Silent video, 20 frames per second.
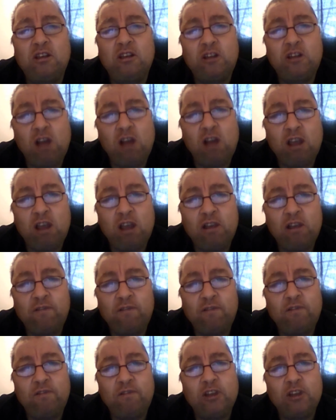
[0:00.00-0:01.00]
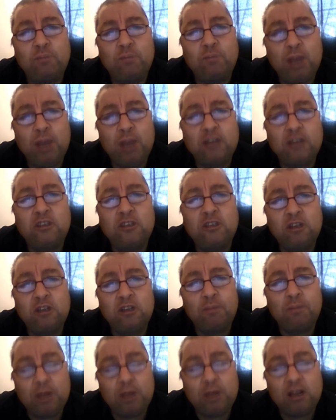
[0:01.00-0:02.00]
as life as best
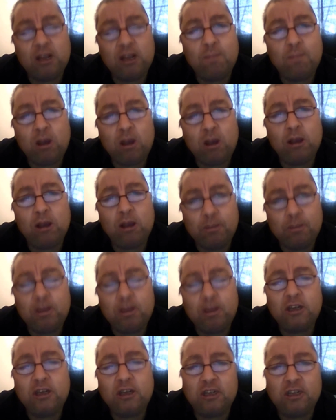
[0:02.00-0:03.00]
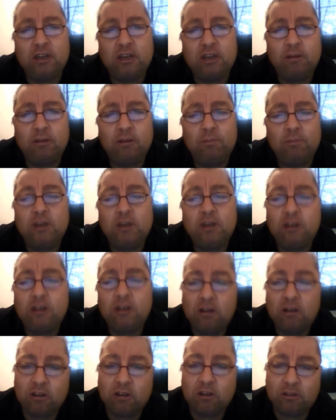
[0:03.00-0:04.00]
to the bit of my ability, but
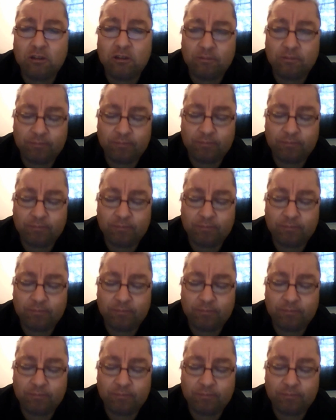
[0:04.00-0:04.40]
it's hard.